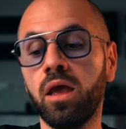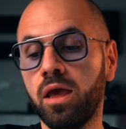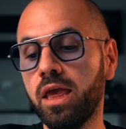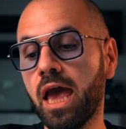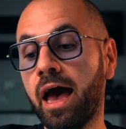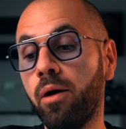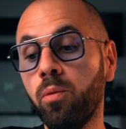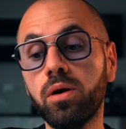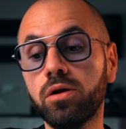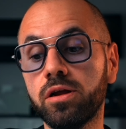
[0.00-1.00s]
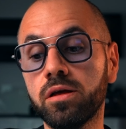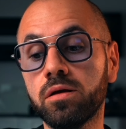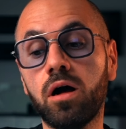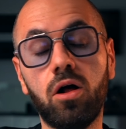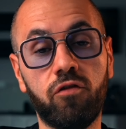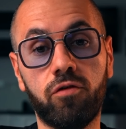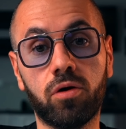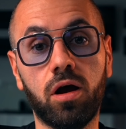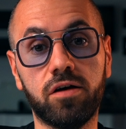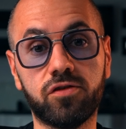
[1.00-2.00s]
yeah, we're gonna call for
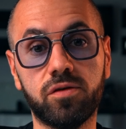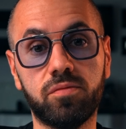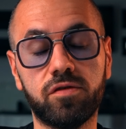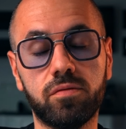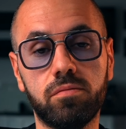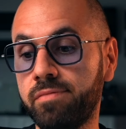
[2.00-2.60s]
customs.